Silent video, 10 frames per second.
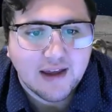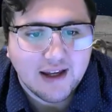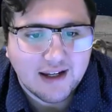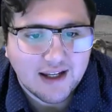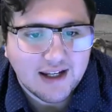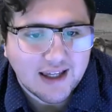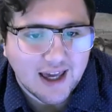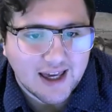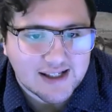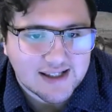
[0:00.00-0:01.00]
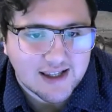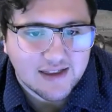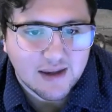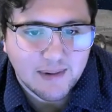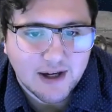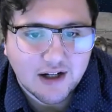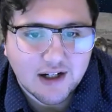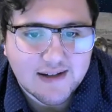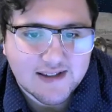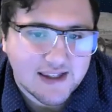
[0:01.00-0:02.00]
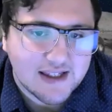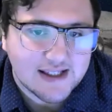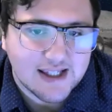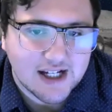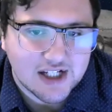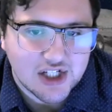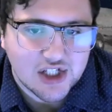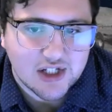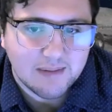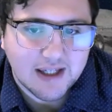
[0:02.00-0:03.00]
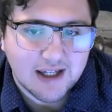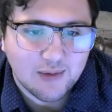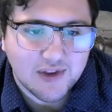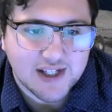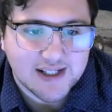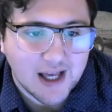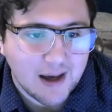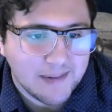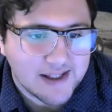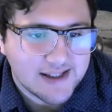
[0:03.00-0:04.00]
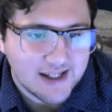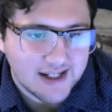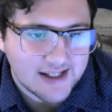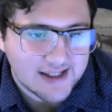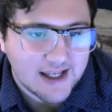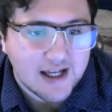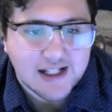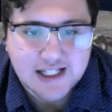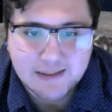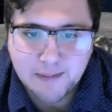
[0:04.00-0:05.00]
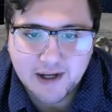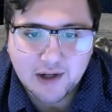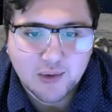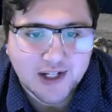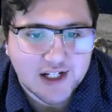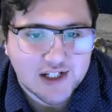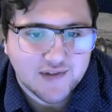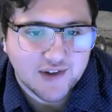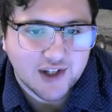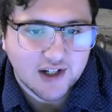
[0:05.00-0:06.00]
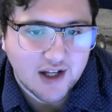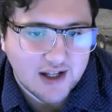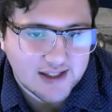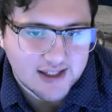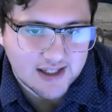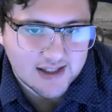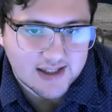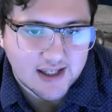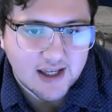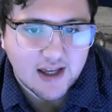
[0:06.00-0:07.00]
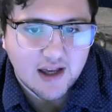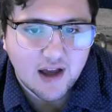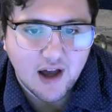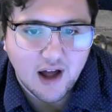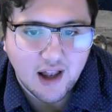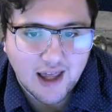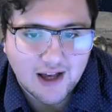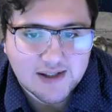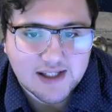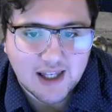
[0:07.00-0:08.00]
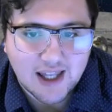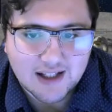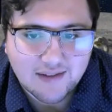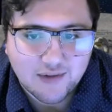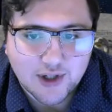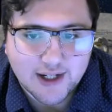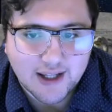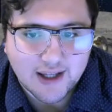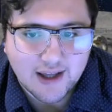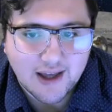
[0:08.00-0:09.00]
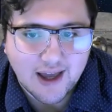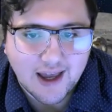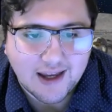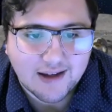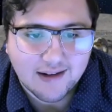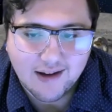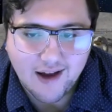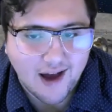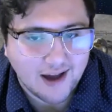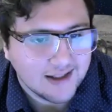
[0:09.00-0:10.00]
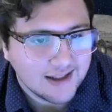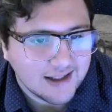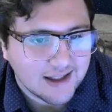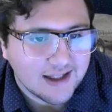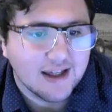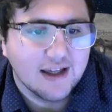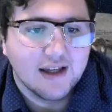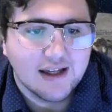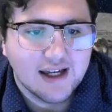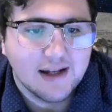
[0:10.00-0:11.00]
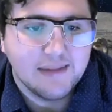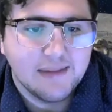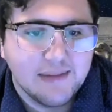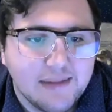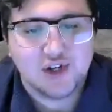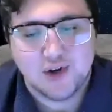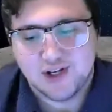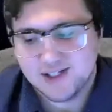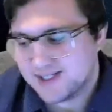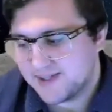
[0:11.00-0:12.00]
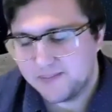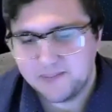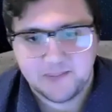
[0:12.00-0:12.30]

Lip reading: In any case, the paragraphs in these sections should begin with a topic sentence to prepare readers for their content, allow selective reading, and ideally get a message across.